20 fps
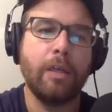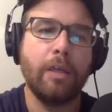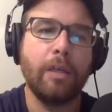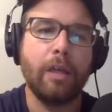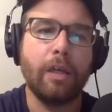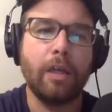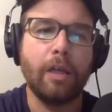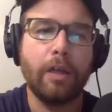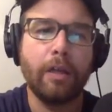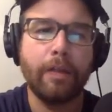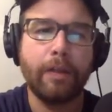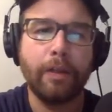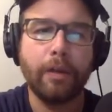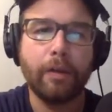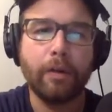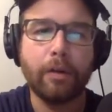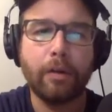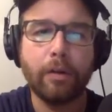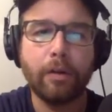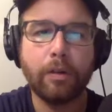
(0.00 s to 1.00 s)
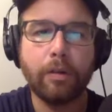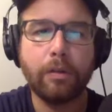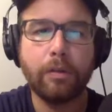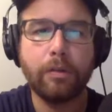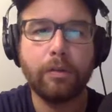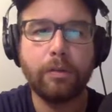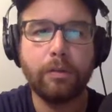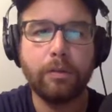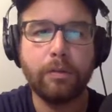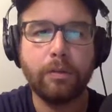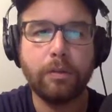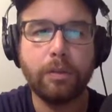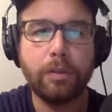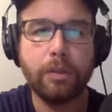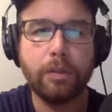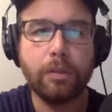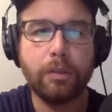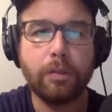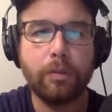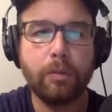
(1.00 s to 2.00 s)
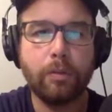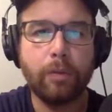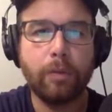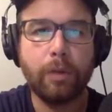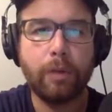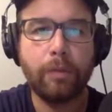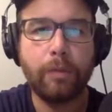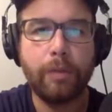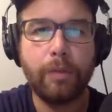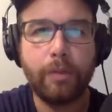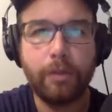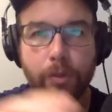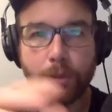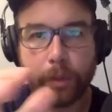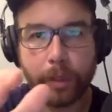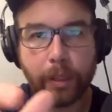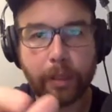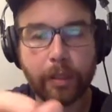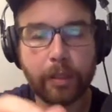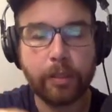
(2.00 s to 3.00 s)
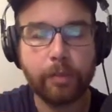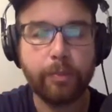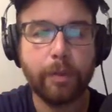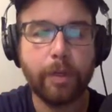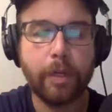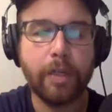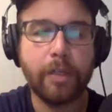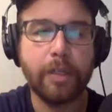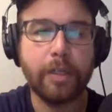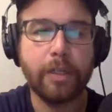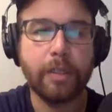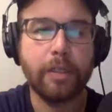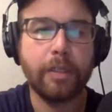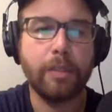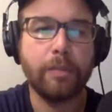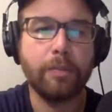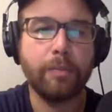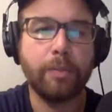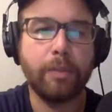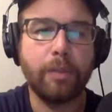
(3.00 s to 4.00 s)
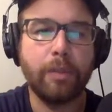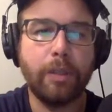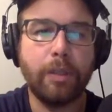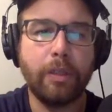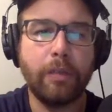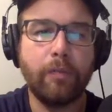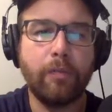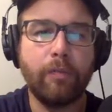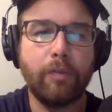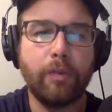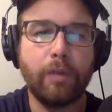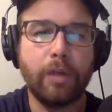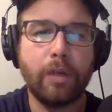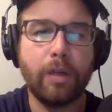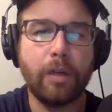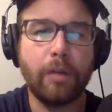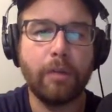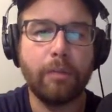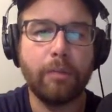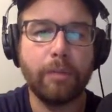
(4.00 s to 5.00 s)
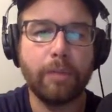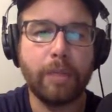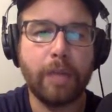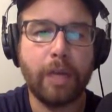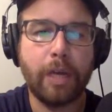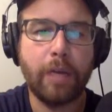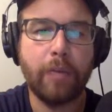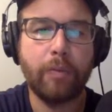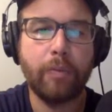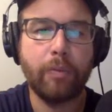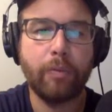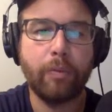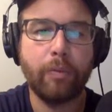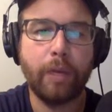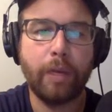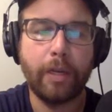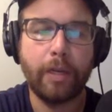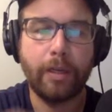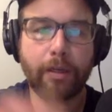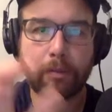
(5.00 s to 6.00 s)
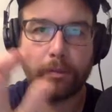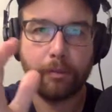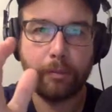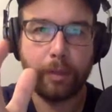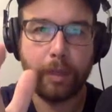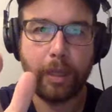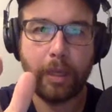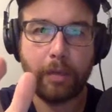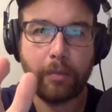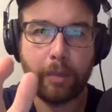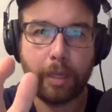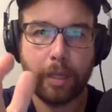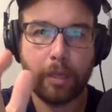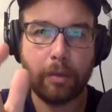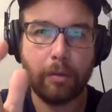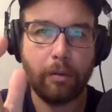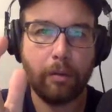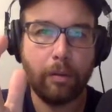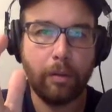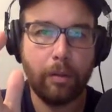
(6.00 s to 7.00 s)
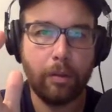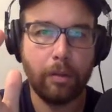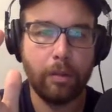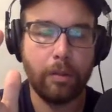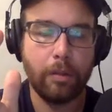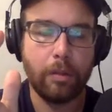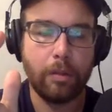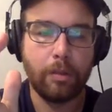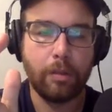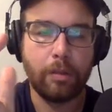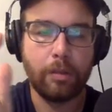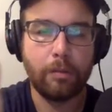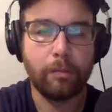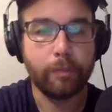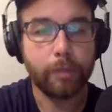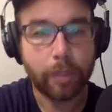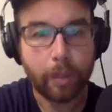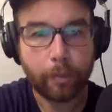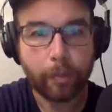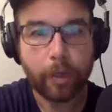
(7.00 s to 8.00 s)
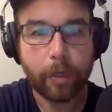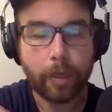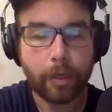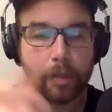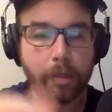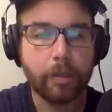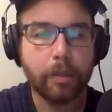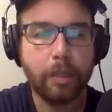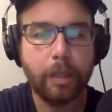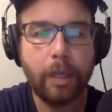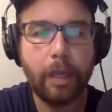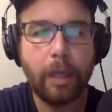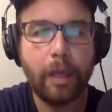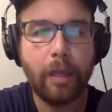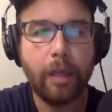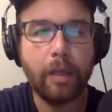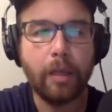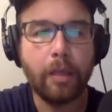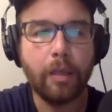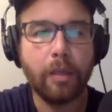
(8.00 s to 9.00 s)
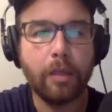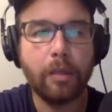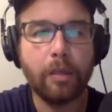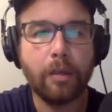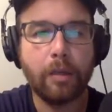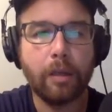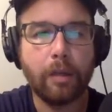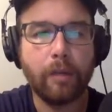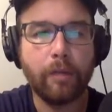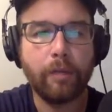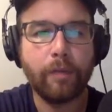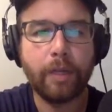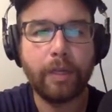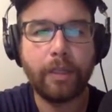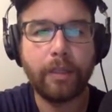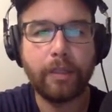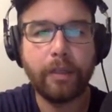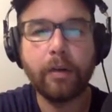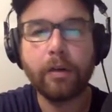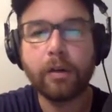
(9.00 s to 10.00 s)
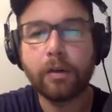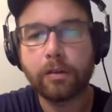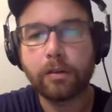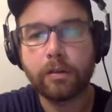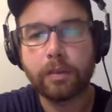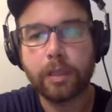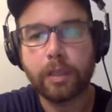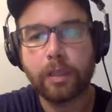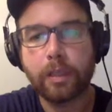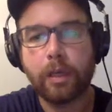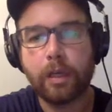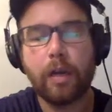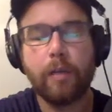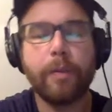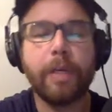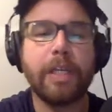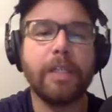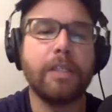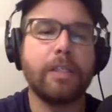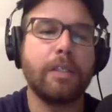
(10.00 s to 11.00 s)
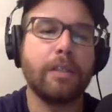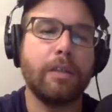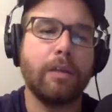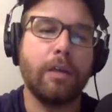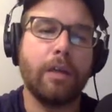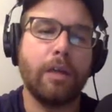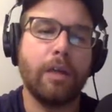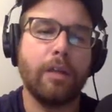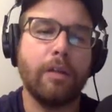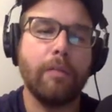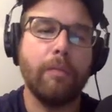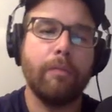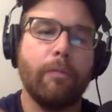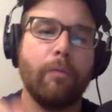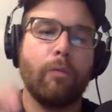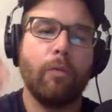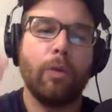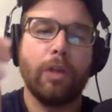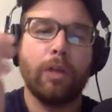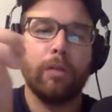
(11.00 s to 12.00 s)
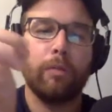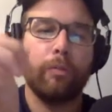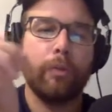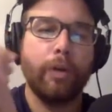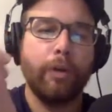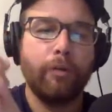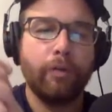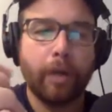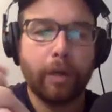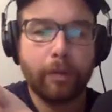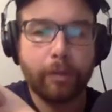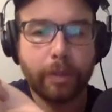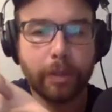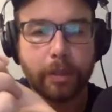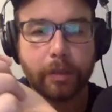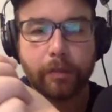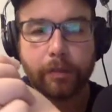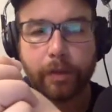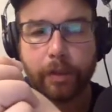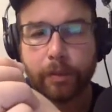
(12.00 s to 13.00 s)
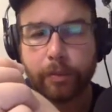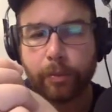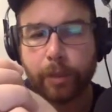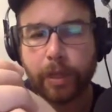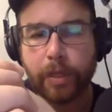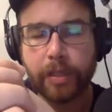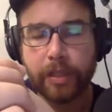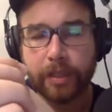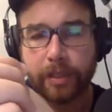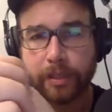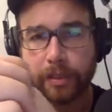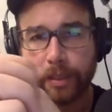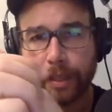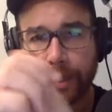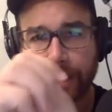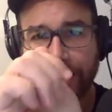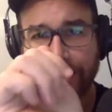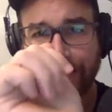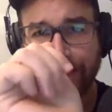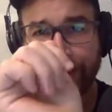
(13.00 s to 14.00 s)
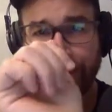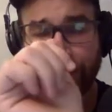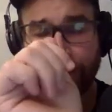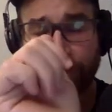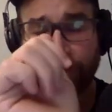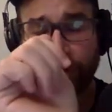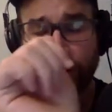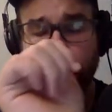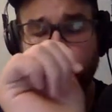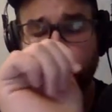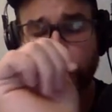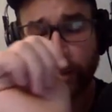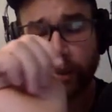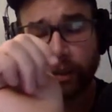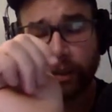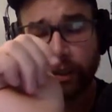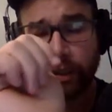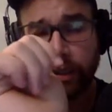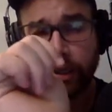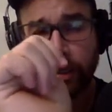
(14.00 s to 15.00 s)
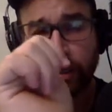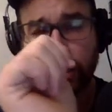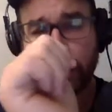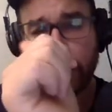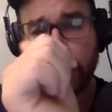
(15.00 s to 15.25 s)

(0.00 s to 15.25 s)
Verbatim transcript: Uh, the articles, what I'm doing in this project is pulling from top Reddit gaming subreddits and uh, finding the articles and the comments. Uh, one of the prerequisites for this project is that I need over a million